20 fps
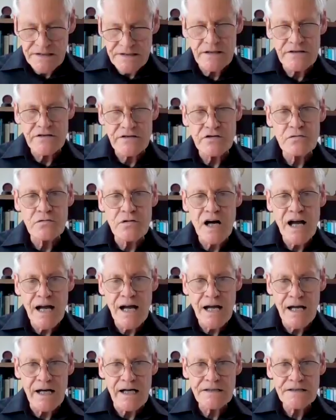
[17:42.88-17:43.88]
is that your
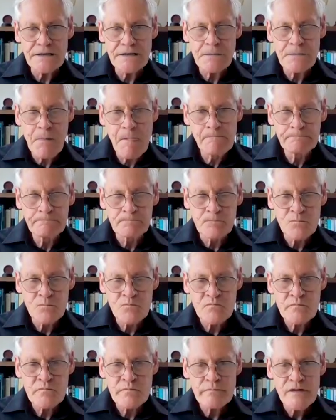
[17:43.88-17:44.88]
heart
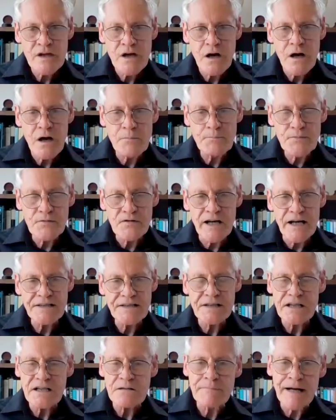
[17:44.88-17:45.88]

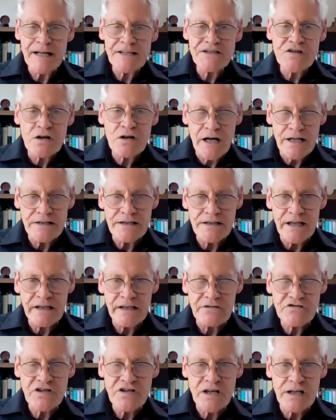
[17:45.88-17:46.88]
operates at a much higher
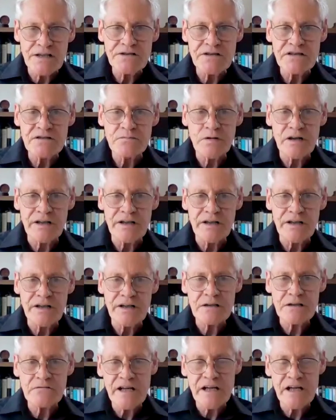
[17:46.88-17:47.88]
negative charge in your body.
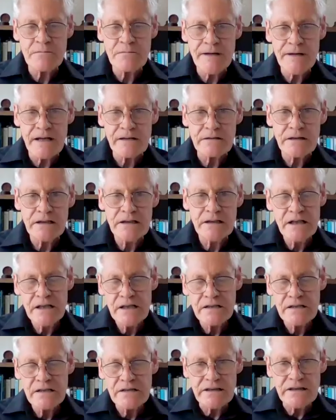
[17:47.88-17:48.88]
It's around about
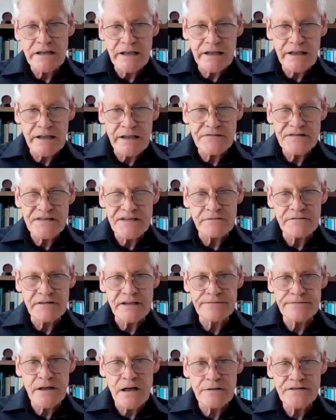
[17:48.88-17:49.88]
negative
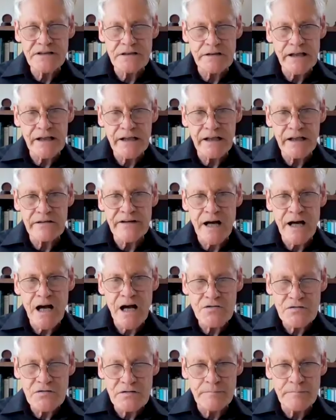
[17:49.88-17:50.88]
75 to negative
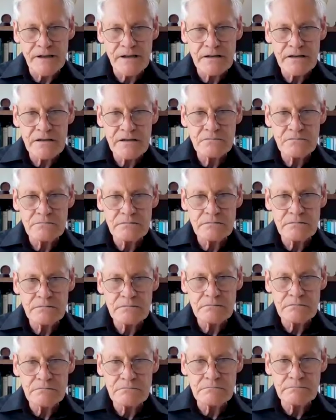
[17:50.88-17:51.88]
100
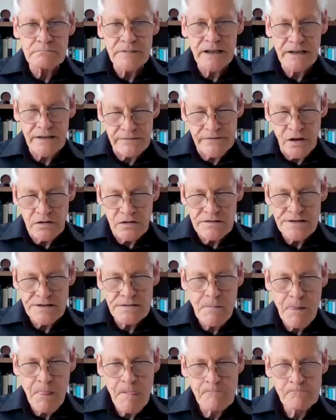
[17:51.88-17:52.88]

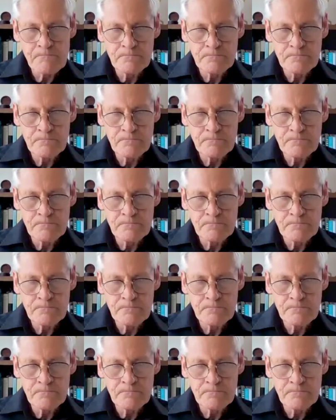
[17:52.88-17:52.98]
millivolts.